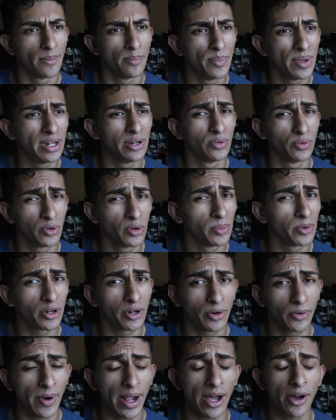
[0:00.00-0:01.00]
been
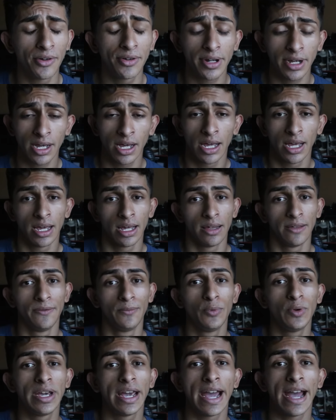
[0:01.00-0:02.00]
rumored around.
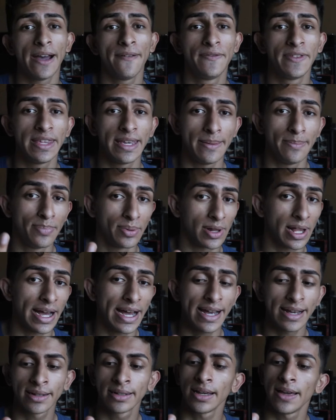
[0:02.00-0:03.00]
We have the
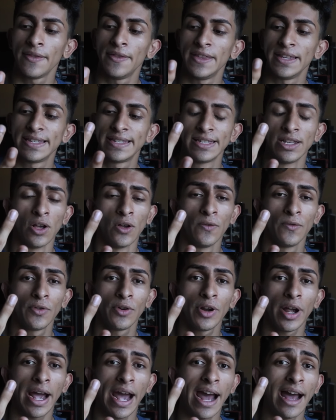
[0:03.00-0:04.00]
black, the
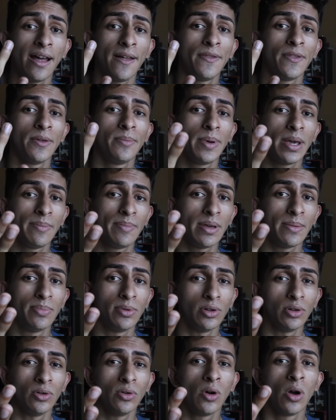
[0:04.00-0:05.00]
silver, and the baby
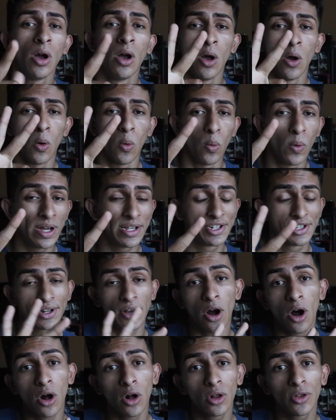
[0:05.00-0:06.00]
blue, which
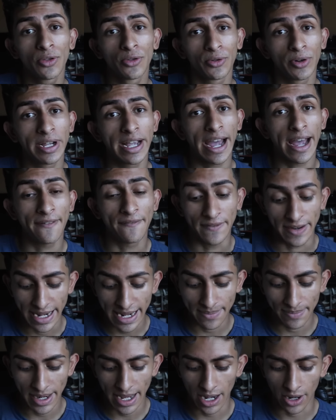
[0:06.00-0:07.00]
all three have
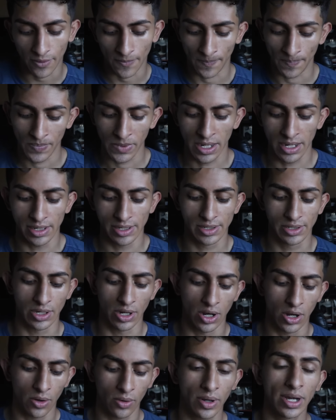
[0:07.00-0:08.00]
name now.
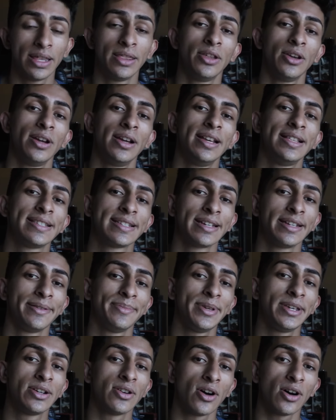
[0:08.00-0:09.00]
So there, it's going to
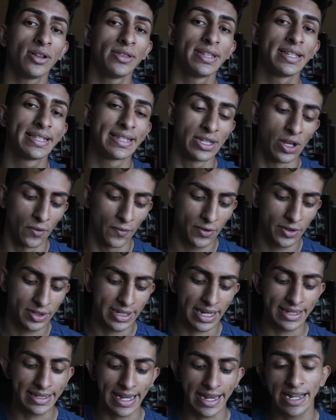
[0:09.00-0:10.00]
be called the silver
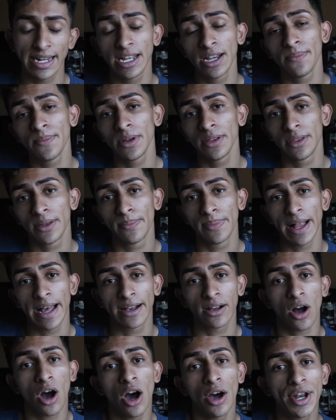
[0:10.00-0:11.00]
titanium, the
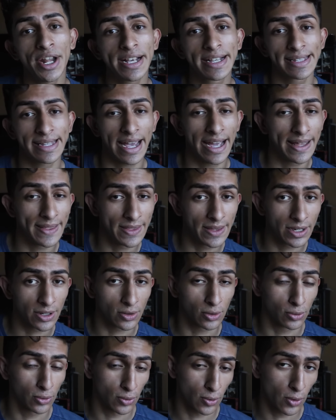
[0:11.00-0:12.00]
black onyx, and the
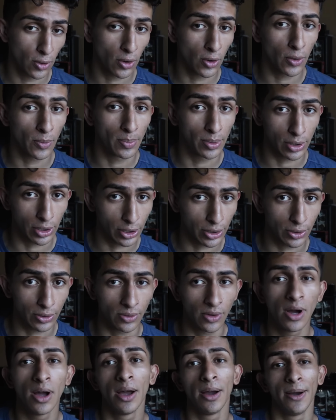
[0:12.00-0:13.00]
coral
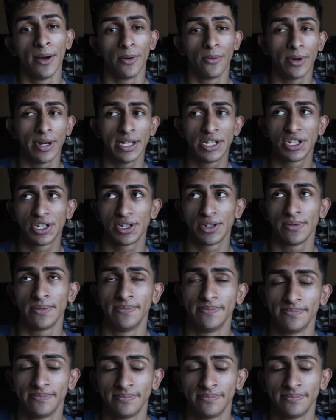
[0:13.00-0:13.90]
blue, which